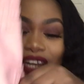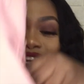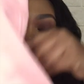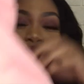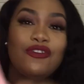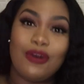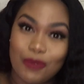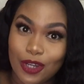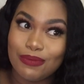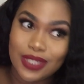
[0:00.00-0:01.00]
right now, if
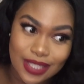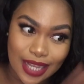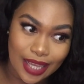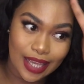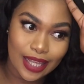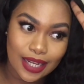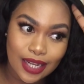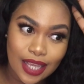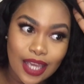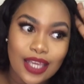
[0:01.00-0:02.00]
I'm not
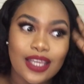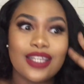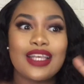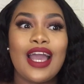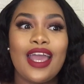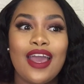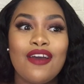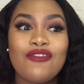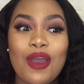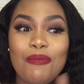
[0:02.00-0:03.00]
mistaken. Yes, I
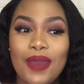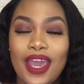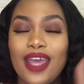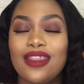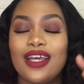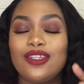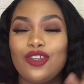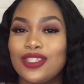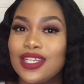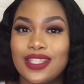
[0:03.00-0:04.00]
have a pair that
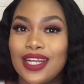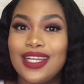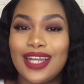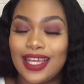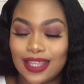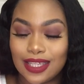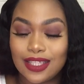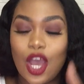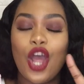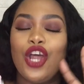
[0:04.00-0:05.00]
looks exactly like
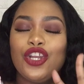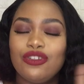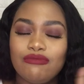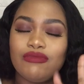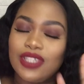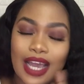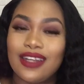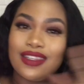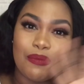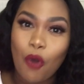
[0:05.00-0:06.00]
this.
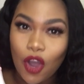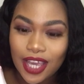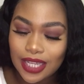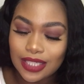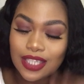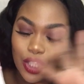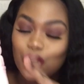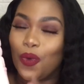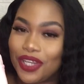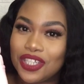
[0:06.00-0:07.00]
Yeah, the pocket
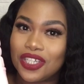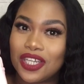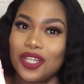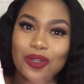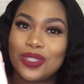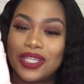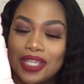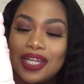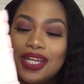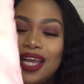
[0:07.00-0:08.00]
situation, it looks
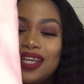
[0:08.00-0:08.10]
exactly